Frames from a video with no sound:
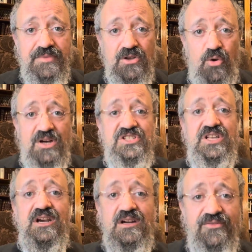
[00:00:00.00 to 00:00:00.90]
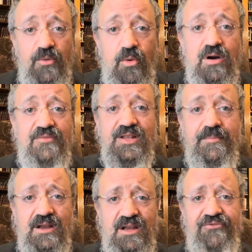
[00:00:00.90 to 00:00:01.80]
who are scared of a war of
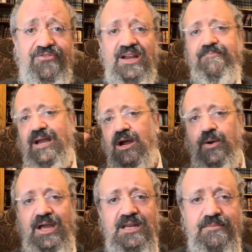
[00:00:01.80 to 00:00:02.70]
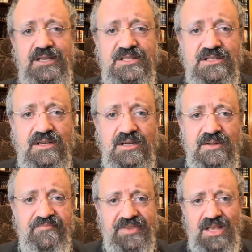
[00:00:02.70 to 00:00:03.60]
Lebanon, are frightened by our enemies
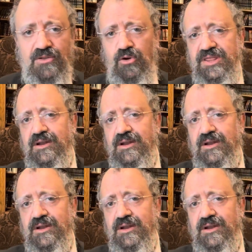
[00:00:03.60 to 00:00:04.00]
and all the